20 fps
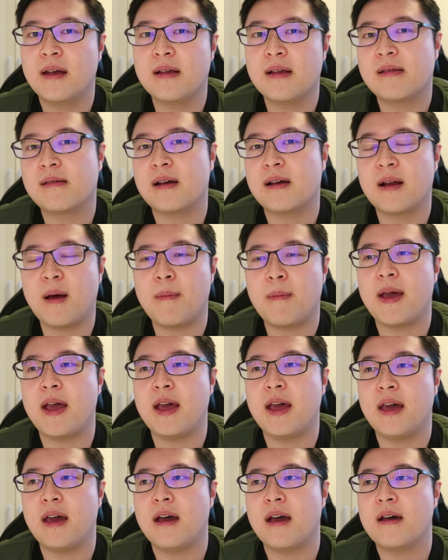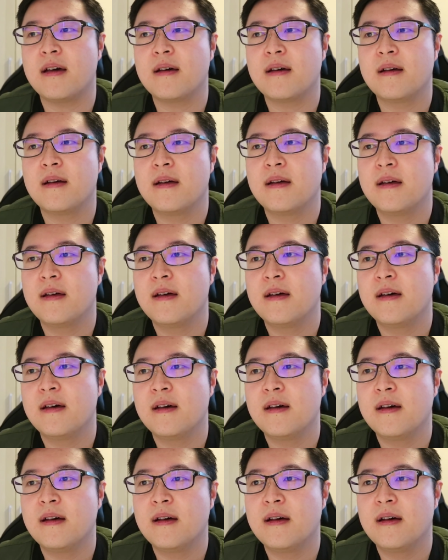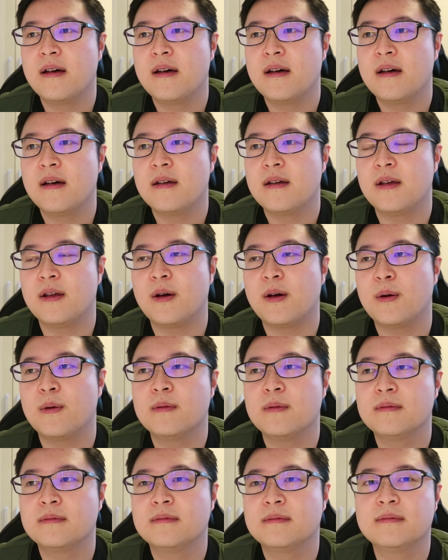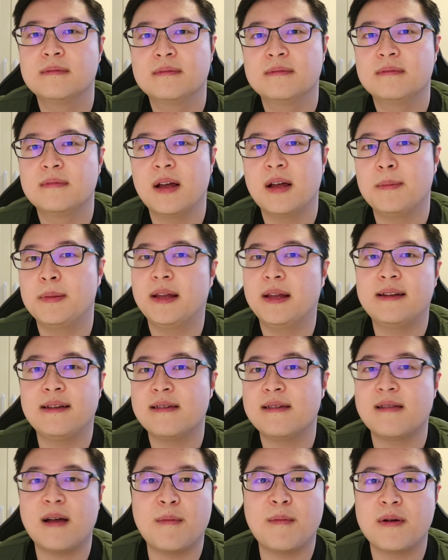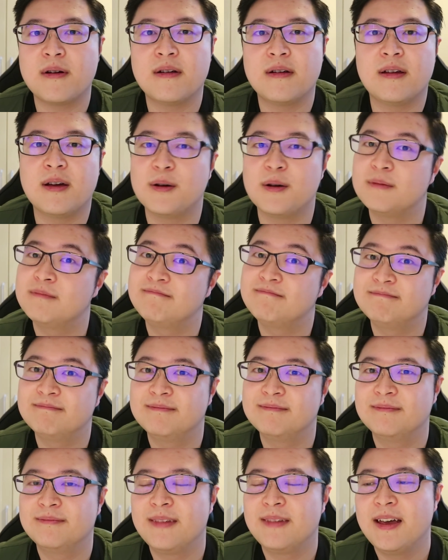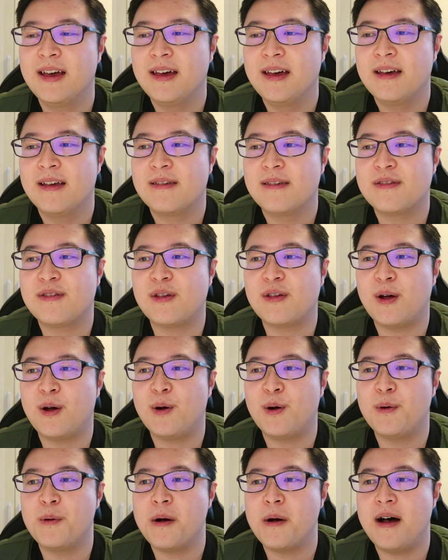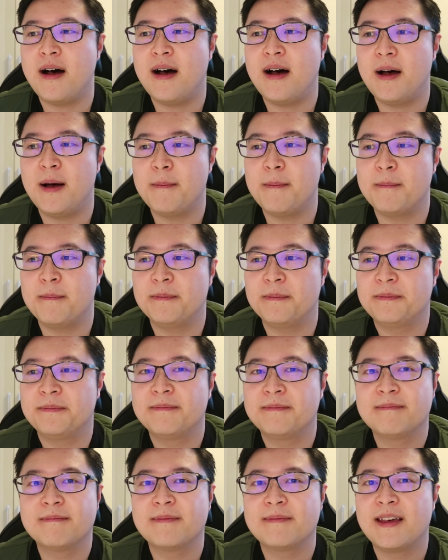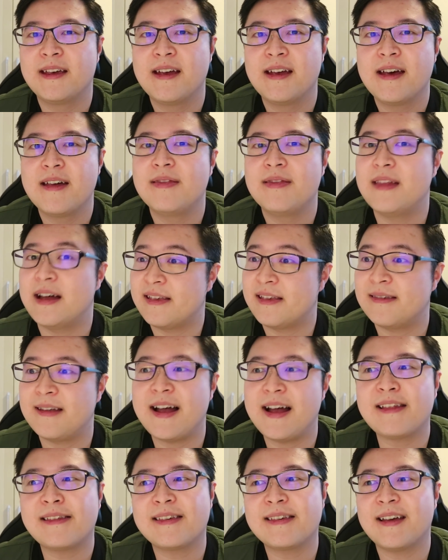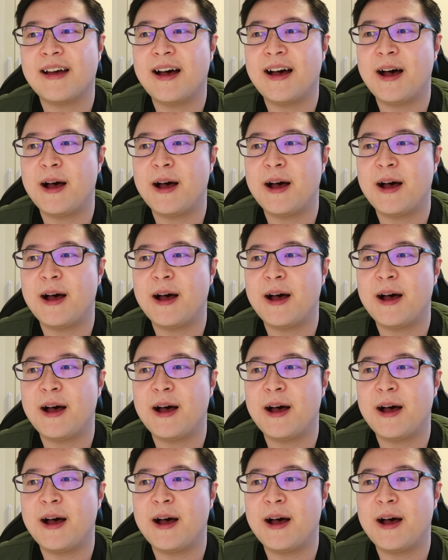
It's gonna be, you know, a bloody summer, you know. So that's that.